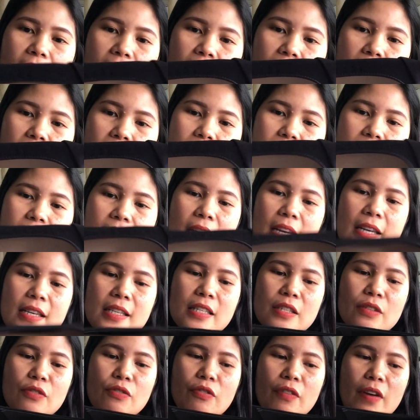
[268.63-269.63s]
it is
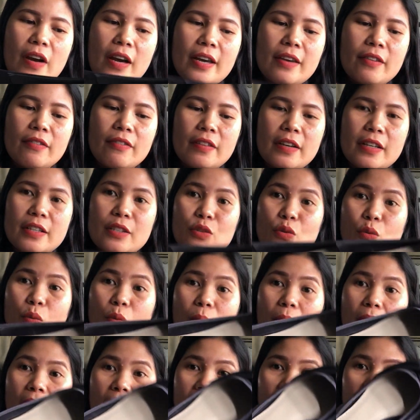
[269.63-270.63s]
size 5 as
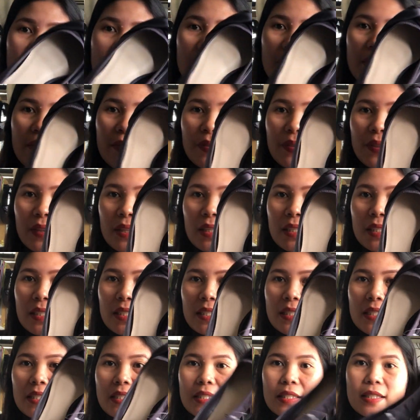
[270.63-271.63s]
well.
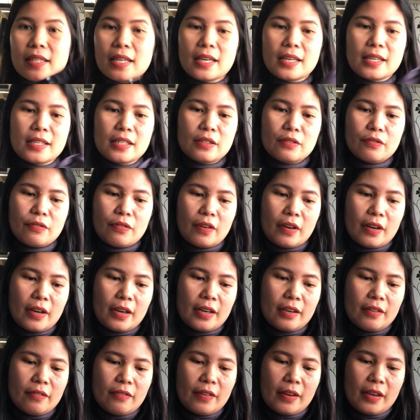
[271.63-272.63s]
Size
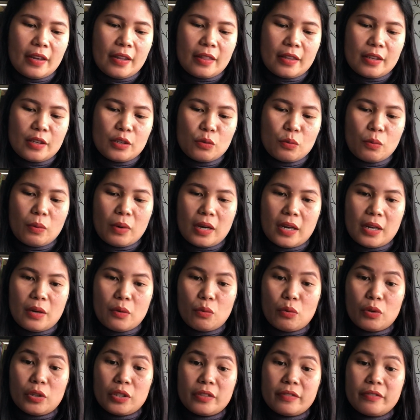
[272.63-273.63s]
5, and this one
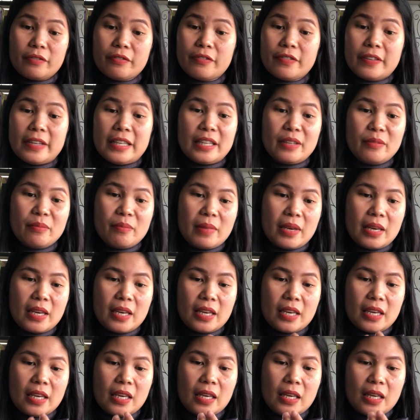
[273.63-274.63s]
won't fit
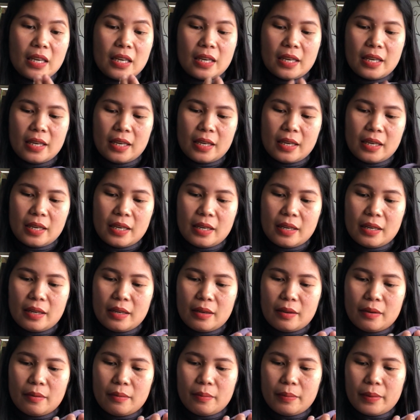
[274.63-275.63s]
me,
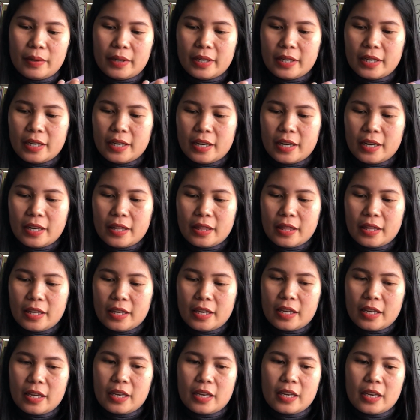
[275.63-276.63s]
but I
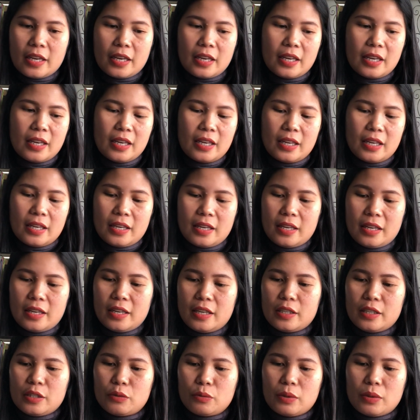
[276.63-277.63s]
think
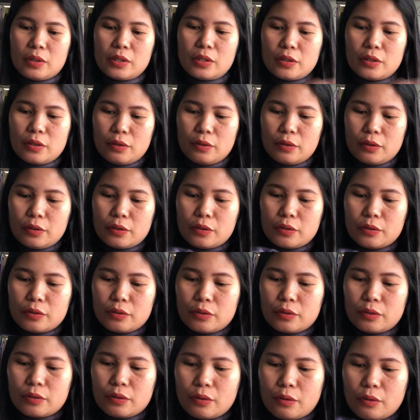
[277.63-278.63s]
this one looks
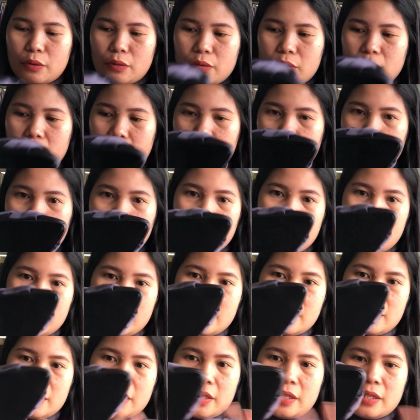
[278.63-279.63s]
so
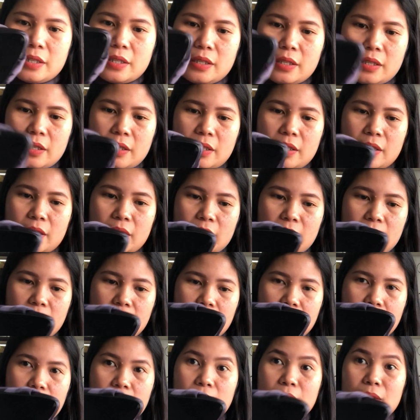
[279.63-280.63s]
nice.
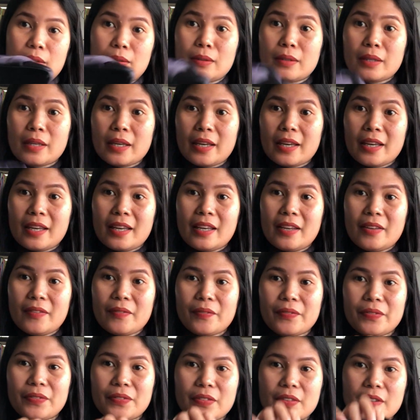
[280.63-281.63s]
Okay,
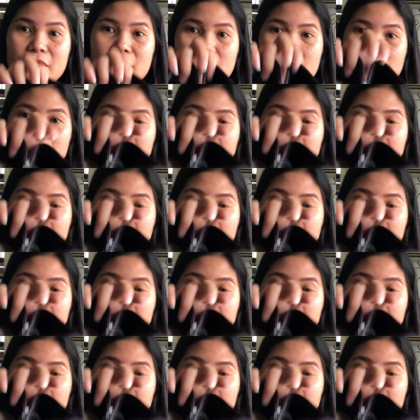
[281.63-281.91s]
so